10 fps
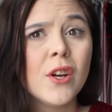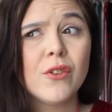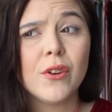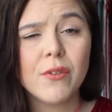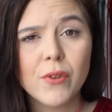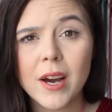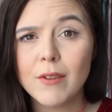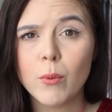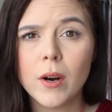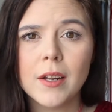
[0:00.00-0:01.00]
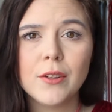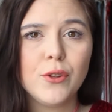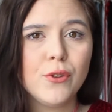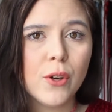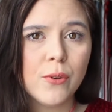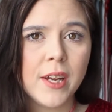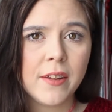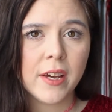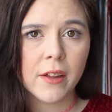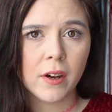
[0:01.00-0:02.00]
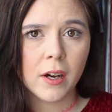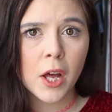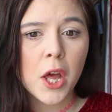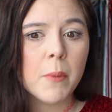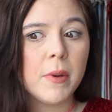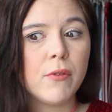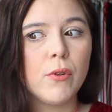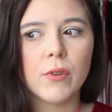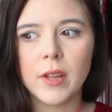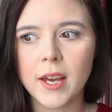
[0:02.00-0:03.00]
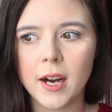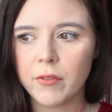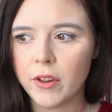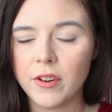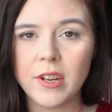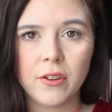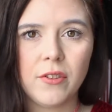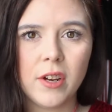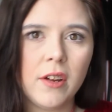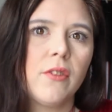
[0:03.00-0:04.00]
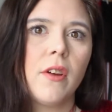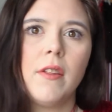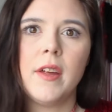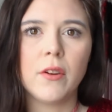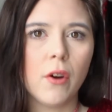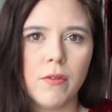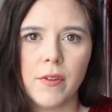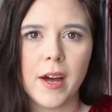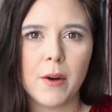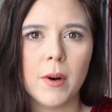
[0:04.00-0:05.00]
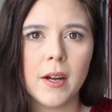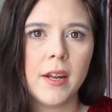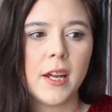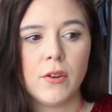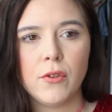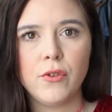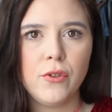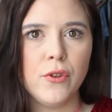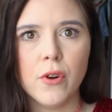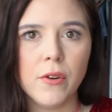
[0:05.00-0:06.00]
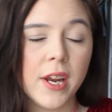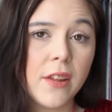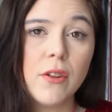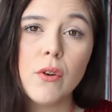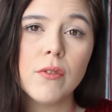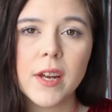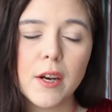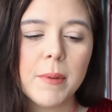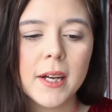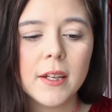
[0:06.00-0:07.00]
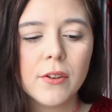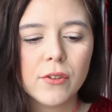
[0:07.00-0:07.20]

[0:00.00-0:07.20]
So if you have one, you don't need the other, but if you're really after the Desert Dusk, then go for that one and you don't need the Norvina palette.